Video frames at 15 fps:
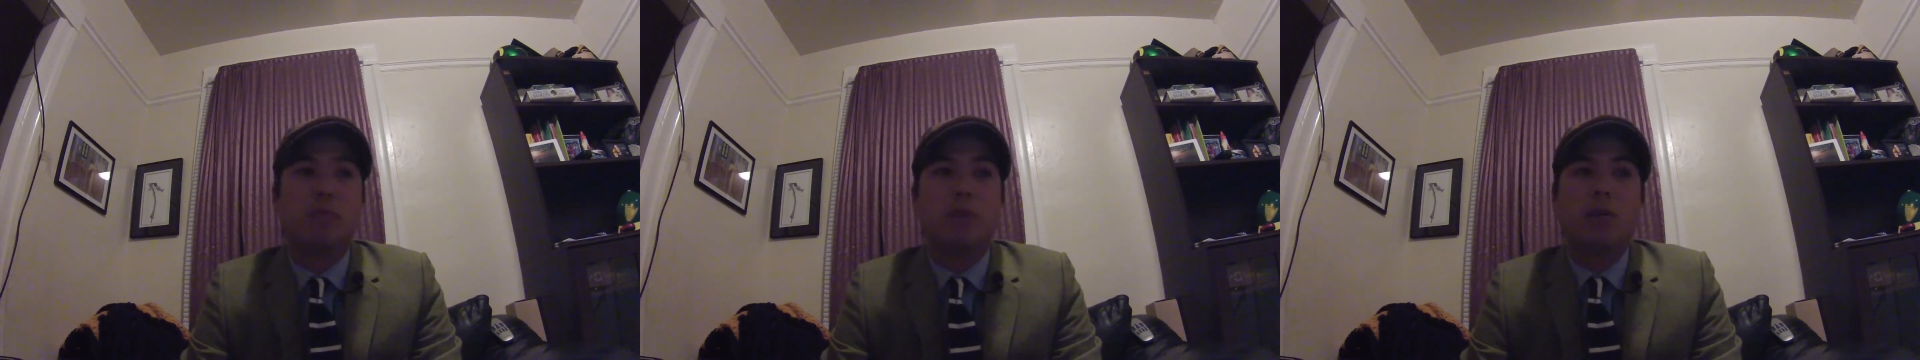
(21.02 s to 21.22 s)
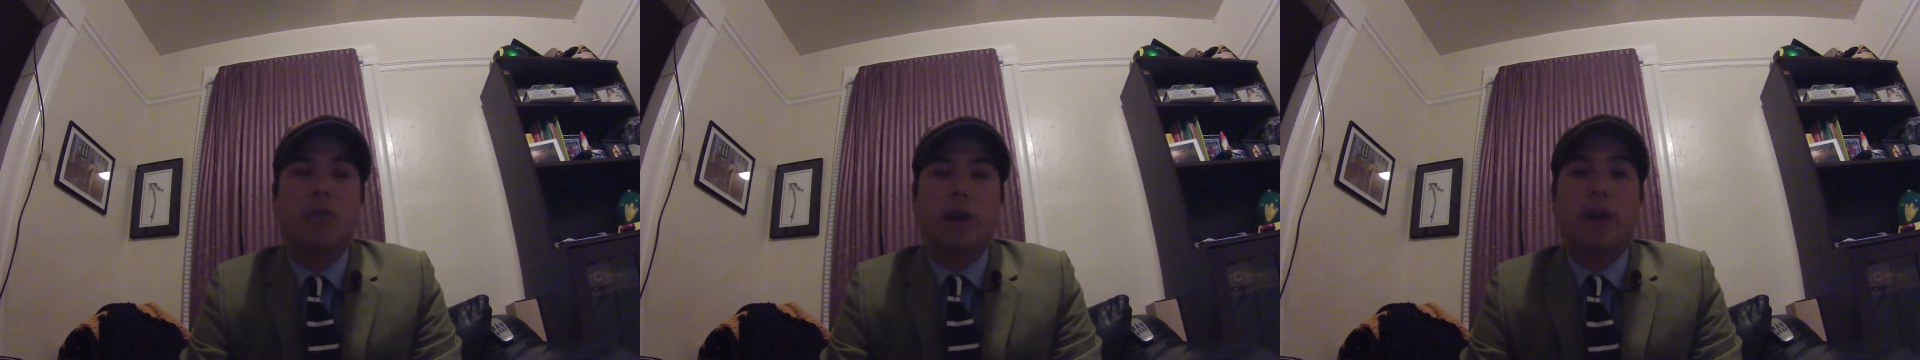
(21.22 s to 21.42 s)

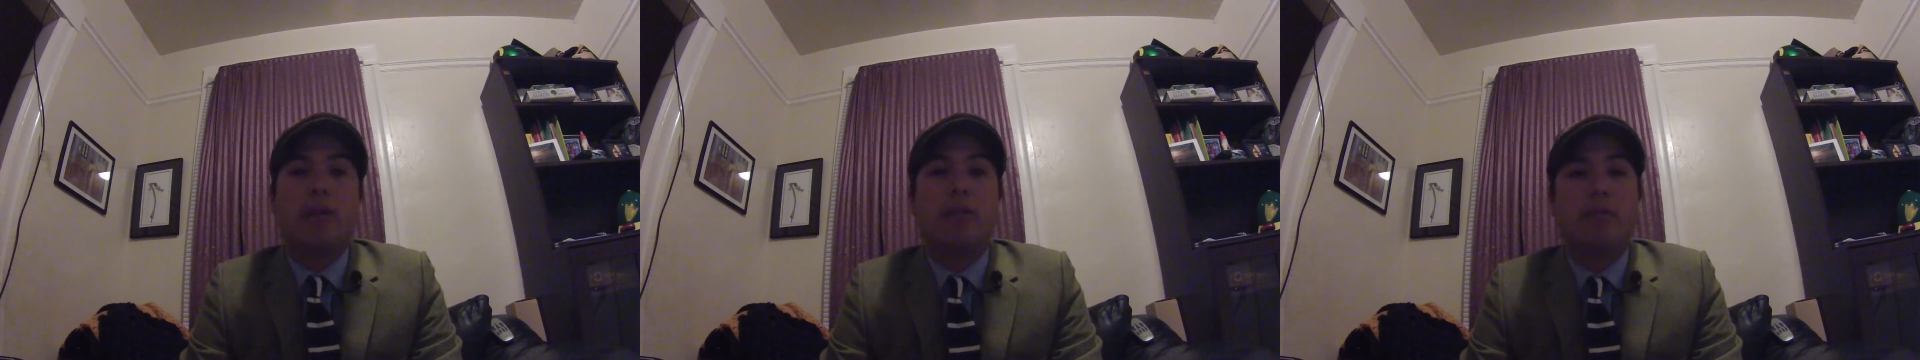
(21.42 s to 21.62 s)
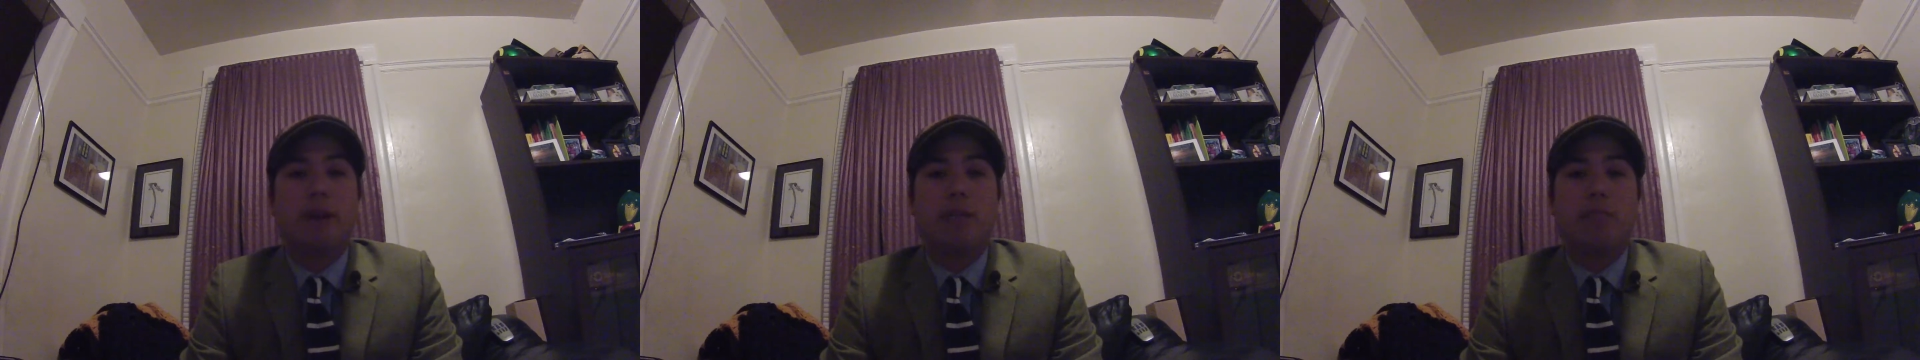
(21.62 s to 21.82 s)

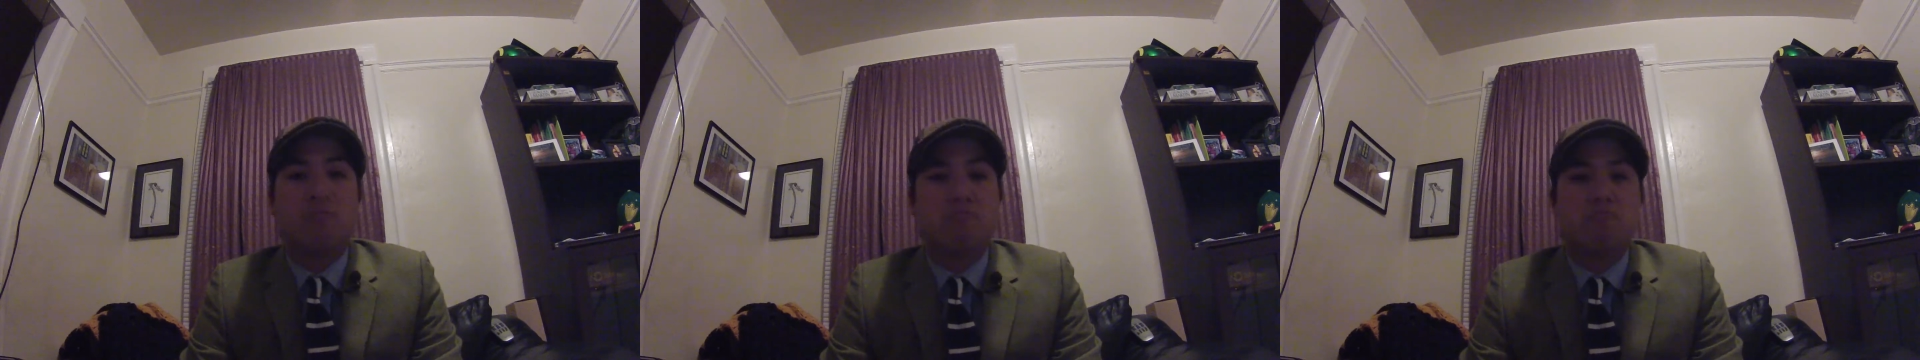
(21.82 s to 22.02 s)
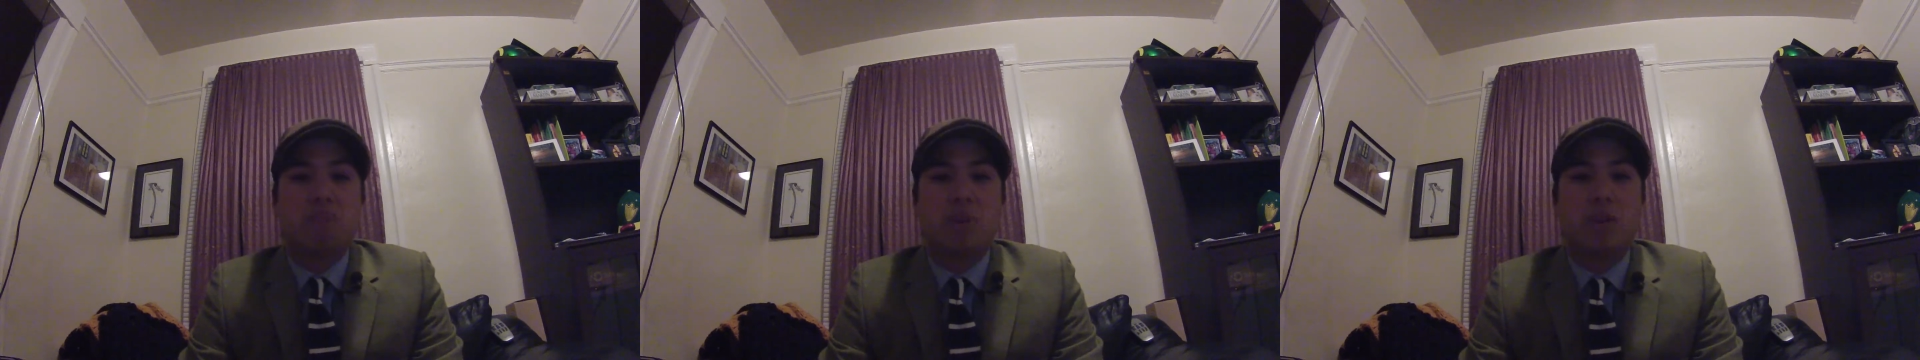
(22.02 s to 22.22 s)
okay, that
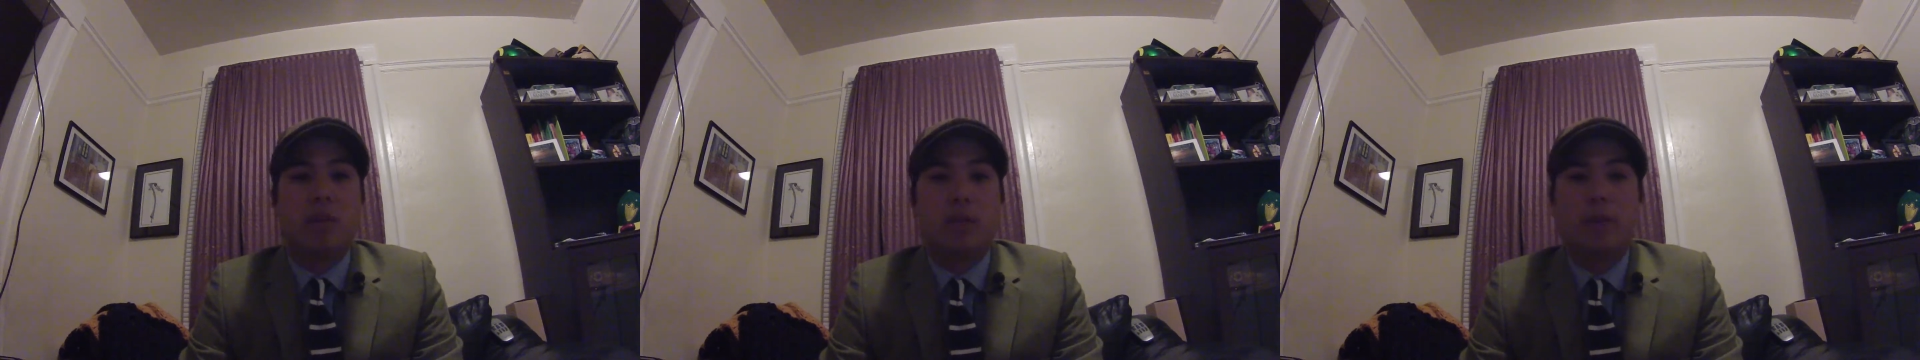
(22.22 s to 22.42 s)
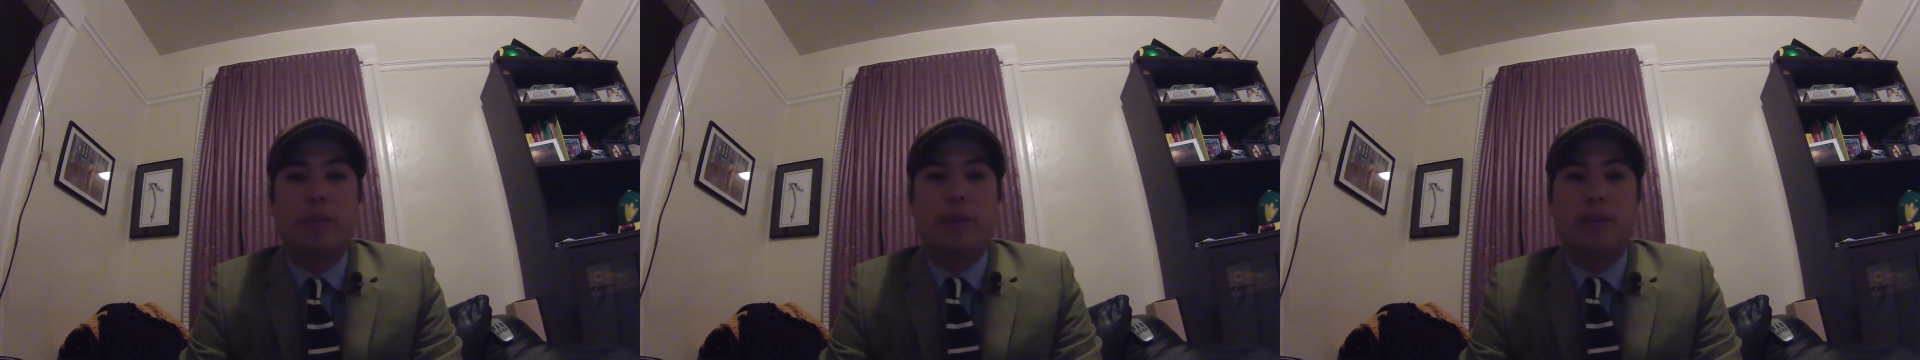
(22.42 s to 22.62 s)

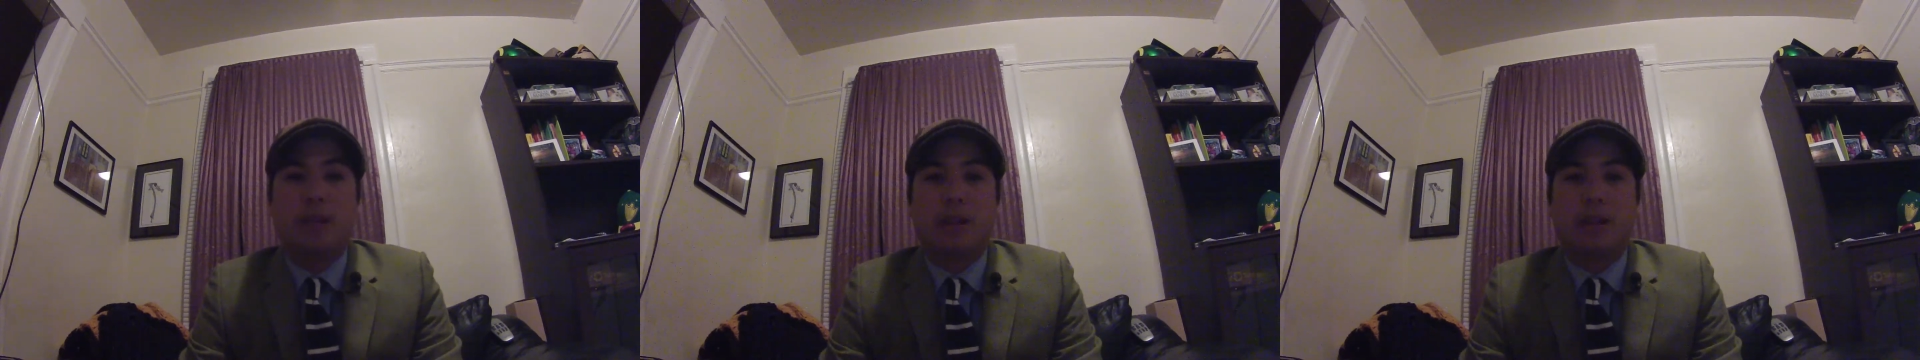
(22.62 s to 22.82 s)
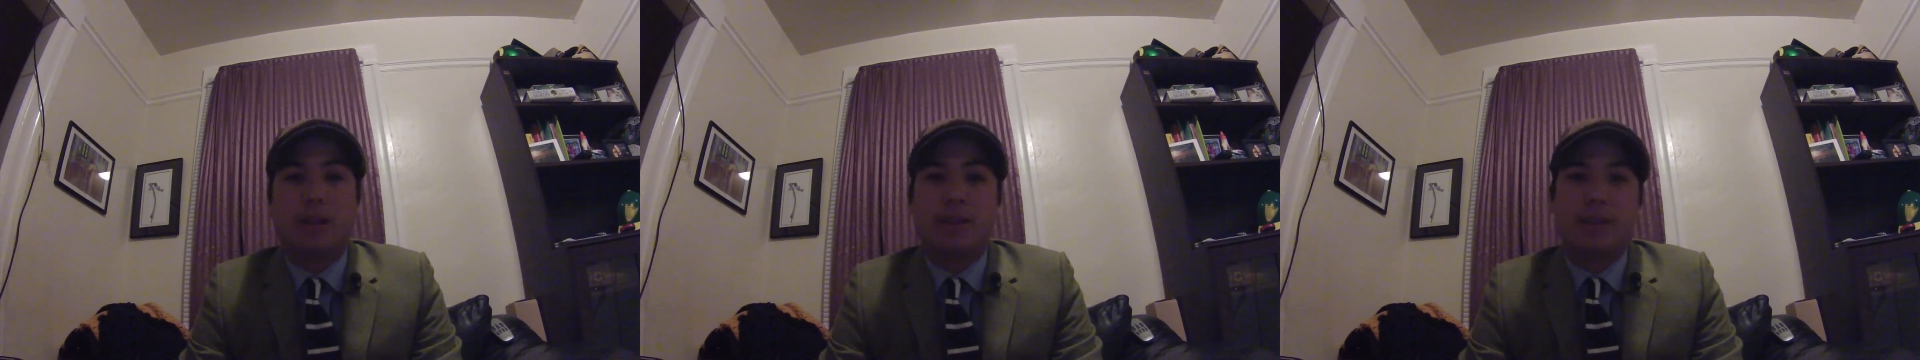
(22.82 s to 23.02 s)
makes a
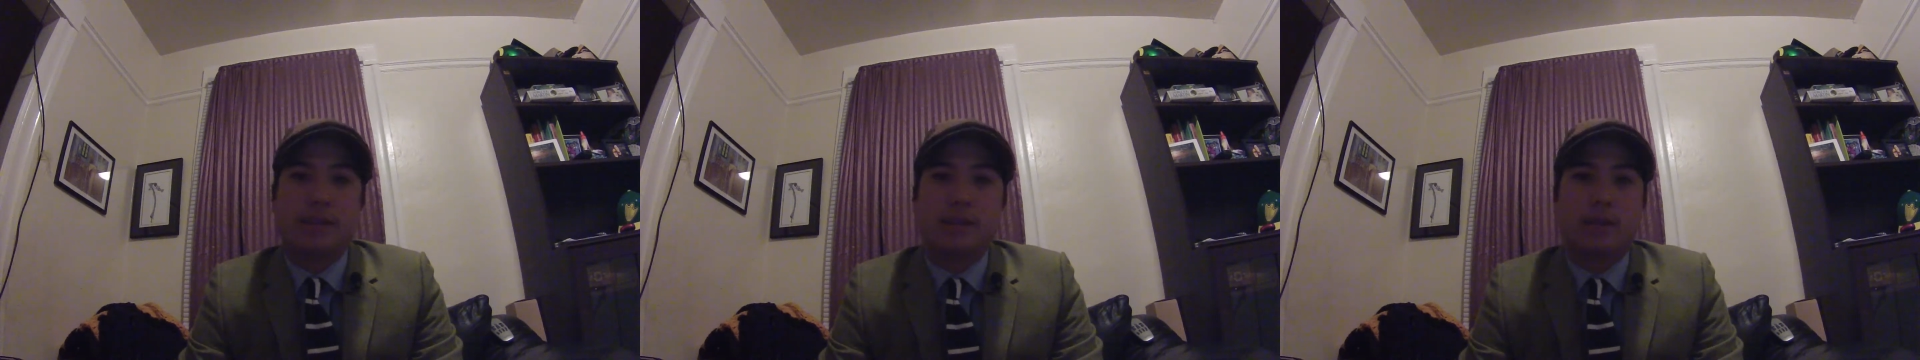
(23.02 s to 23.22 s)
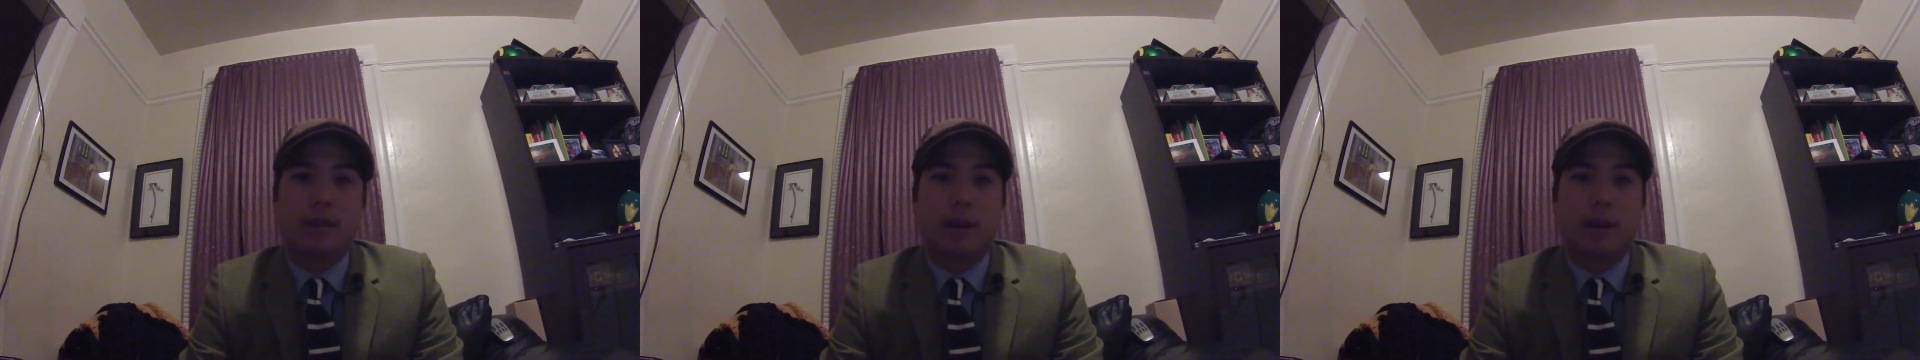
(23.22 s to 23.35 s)
lot of sense.